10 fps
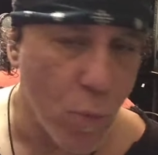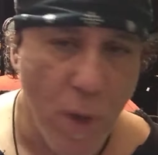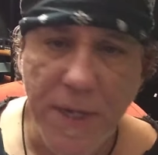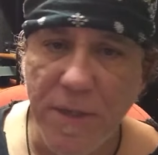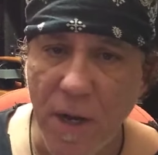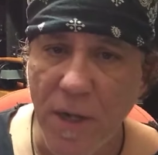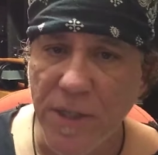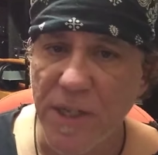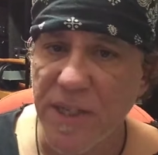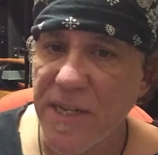what he
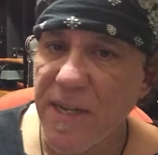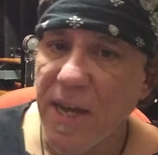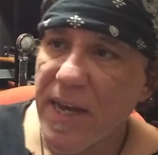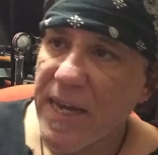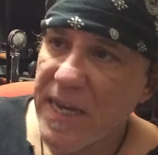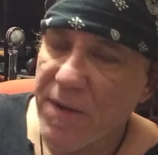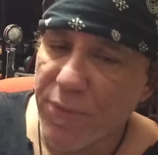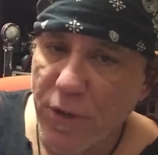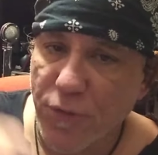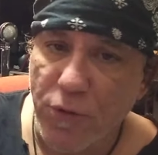does is he, he
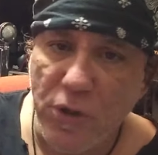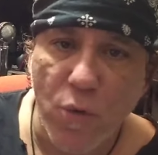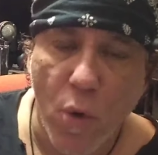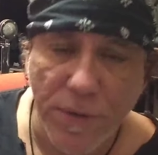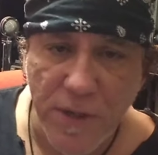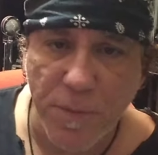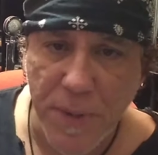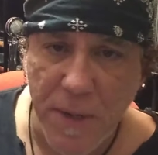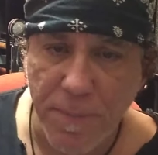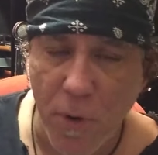recruits all these
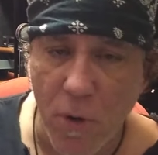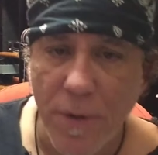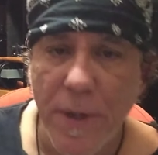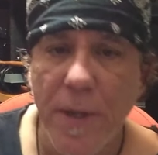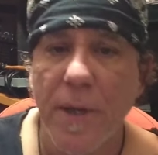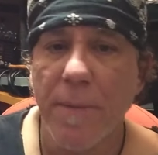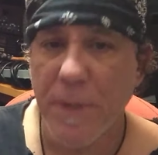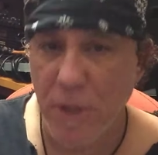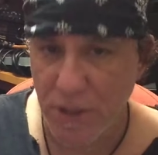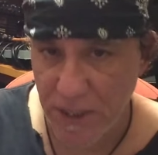people
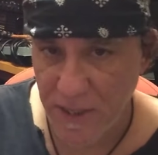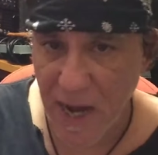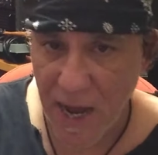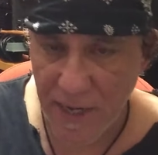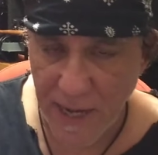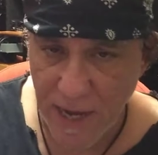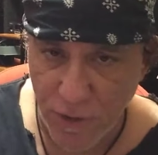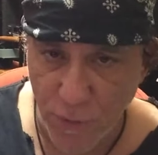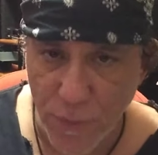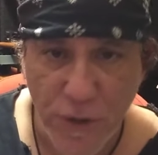because he's got a
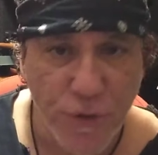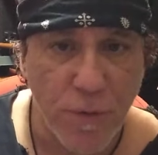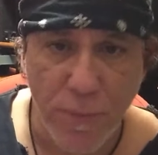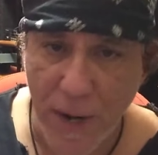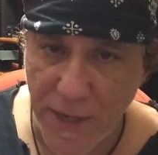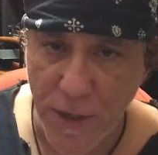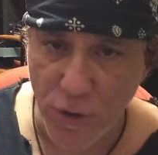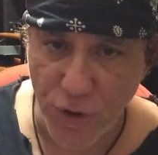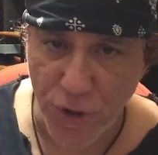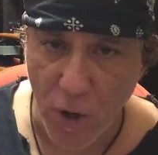terrestrial
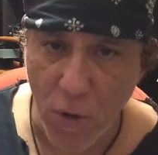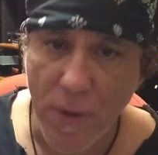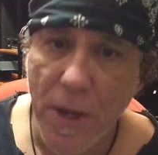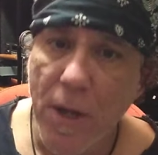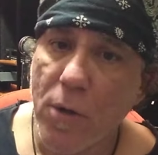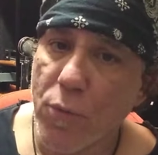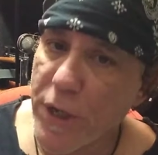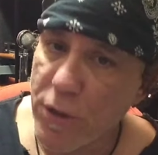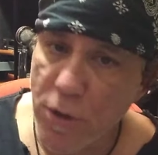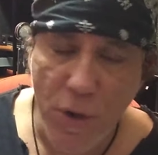radio show
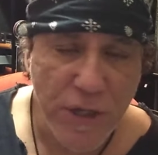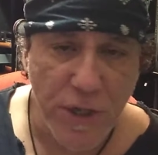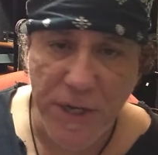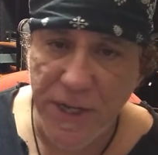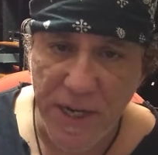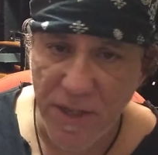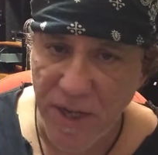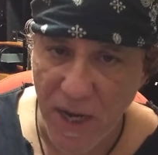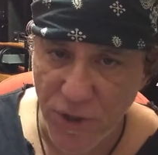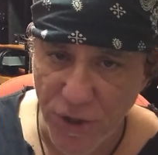where you know he's going to get
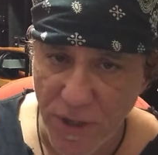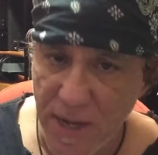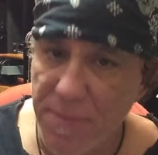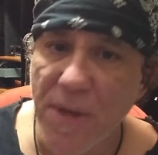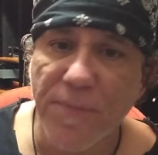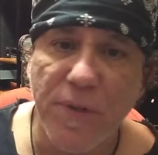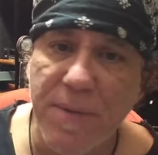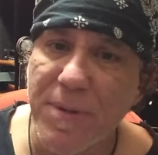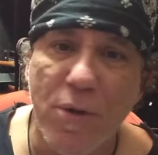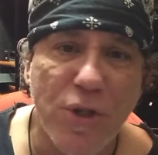attention, even if
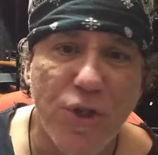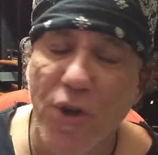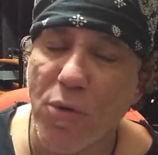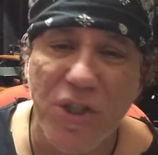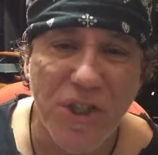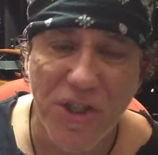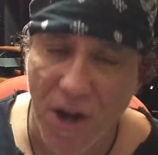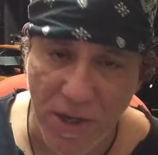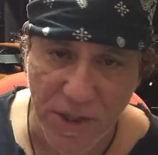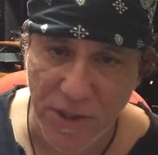even though his show
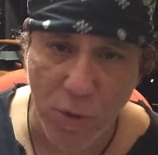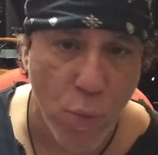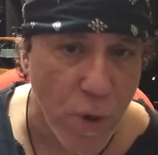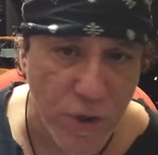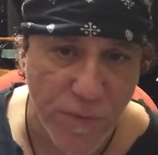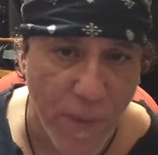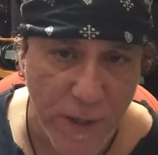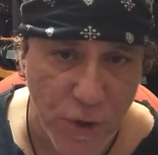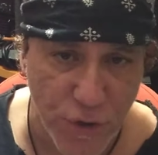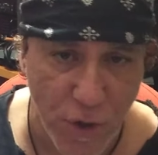sucks, the worst
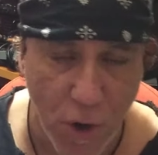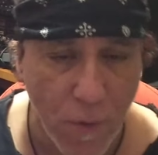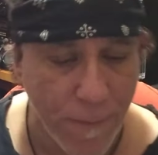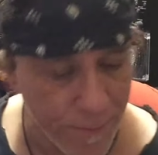fucking show.